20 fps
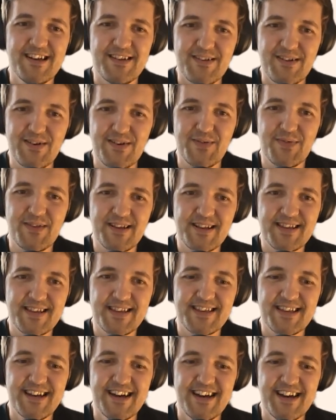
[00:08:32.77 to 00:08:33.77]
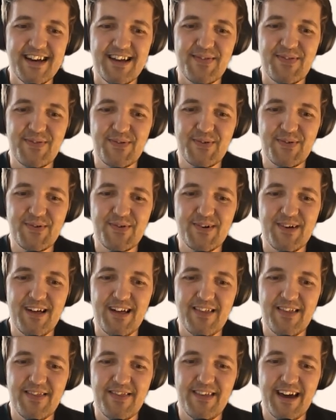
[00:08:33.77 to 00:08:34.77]
this to
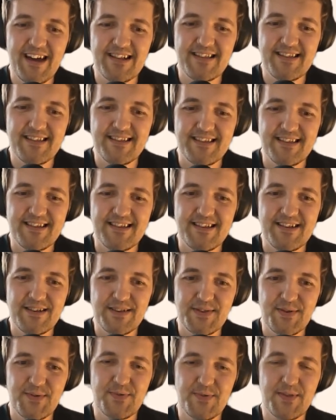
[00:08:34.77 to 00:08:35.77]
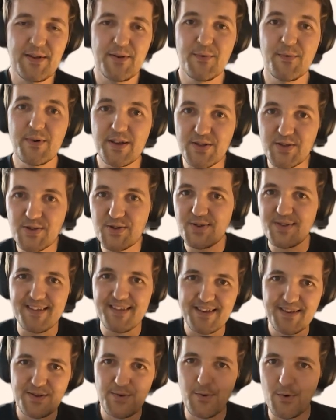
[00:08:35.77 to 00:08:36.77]
that. So they reach
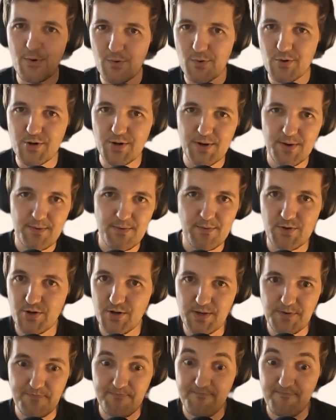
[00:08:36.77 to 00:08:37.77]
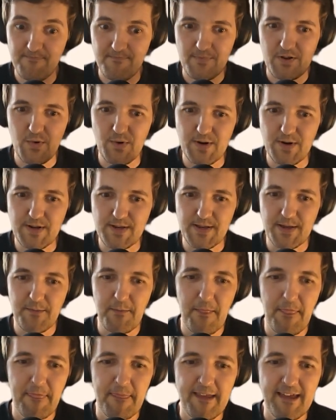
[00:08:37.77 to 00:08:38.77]
this conclusion, which is crazy.
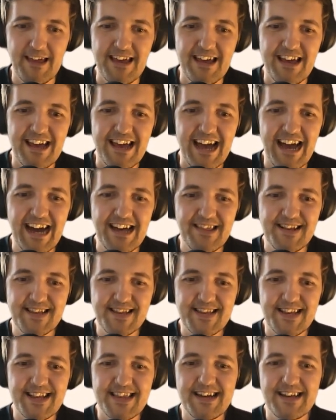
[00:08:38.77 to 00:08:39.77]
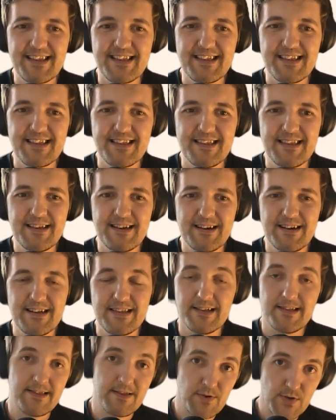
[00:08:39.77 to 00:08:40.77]
And they say that
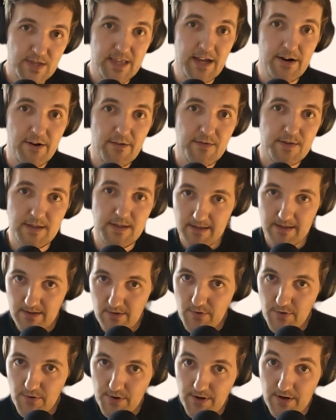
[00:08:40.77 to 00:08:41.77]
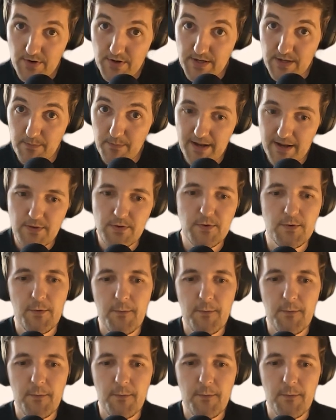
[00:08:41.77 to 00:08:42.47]
those tariffs that the other countries apply to